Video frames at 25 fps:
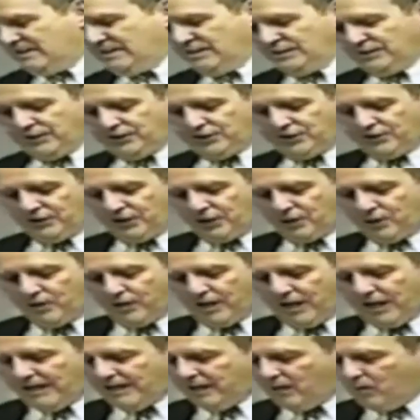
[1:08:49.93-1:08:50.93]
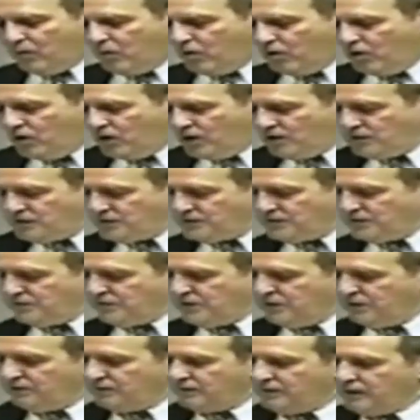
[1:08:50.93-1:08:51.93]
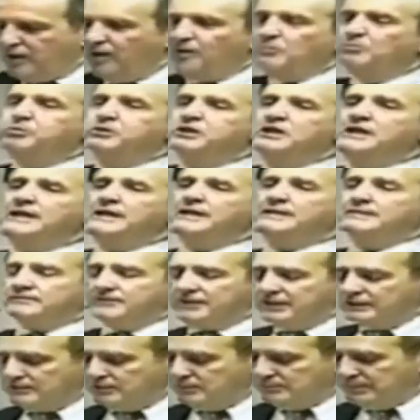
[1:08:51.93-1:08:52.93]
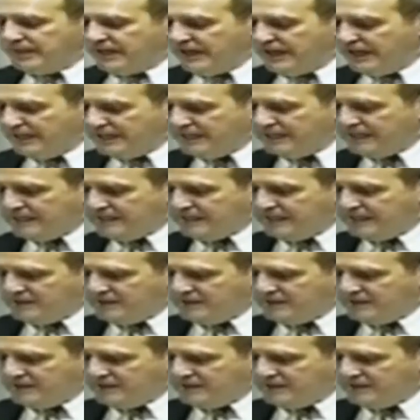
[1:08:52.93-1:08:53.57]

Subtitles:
In addition to creating wars, the overall plan of the Illuminati